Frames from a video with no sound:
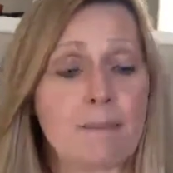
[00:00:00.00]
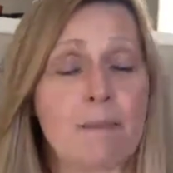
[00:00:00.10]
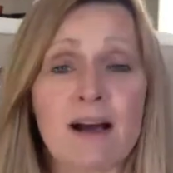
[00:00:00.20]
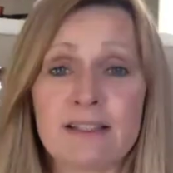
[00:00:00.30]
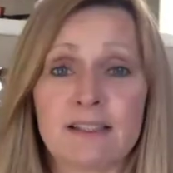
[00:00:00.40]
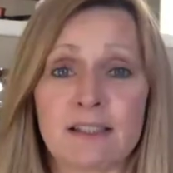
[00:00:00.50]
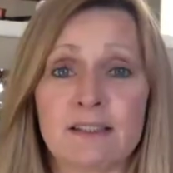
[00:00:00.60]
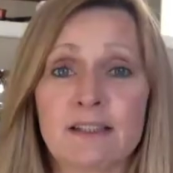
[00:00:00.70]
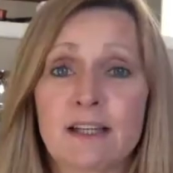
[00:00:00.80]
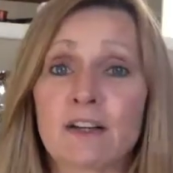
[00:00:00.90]
My
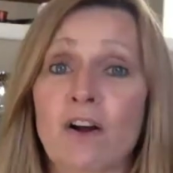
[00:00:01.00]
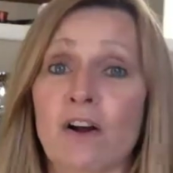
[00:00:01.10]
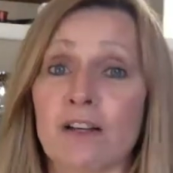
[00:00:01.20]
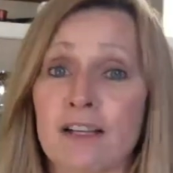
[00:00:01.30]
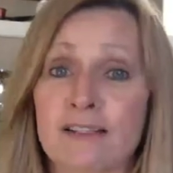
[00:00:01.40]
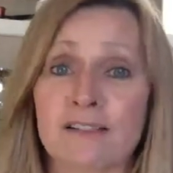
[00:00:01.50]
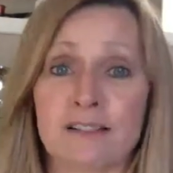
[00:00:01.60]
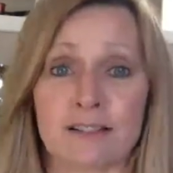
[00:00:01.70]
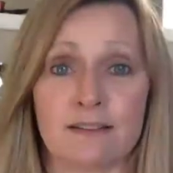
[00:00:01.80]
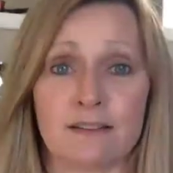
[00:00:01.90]
DID can call his
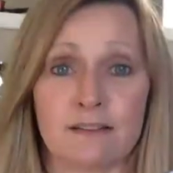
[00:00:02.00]
DID.